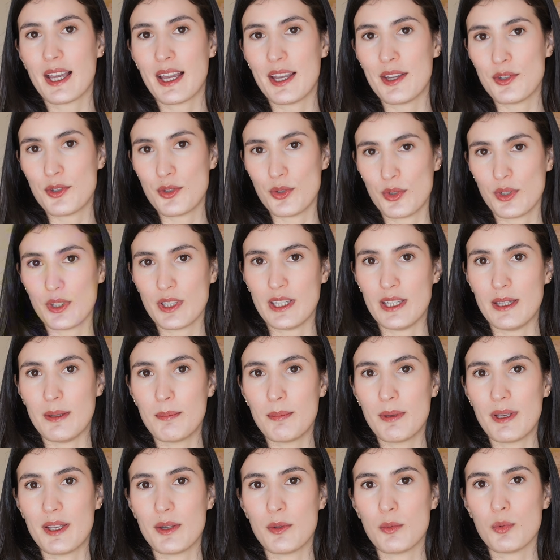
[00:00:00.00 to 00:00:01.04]
I should keep
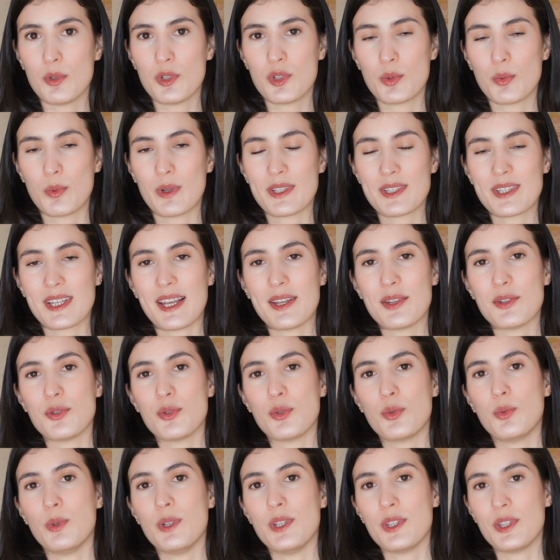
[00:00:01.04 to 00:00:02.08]
and which ones I
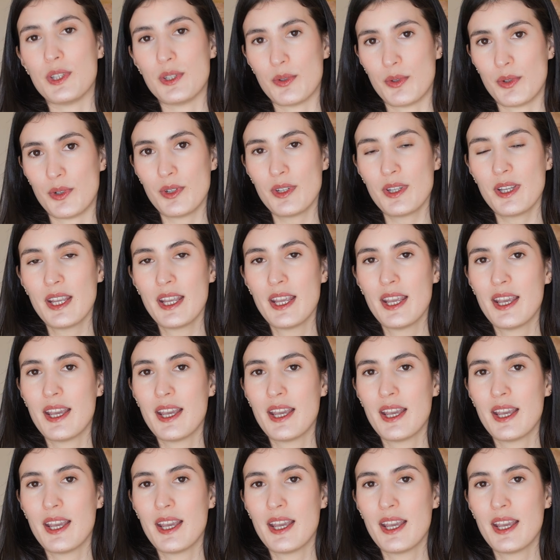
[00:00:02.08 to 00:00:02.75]
should return.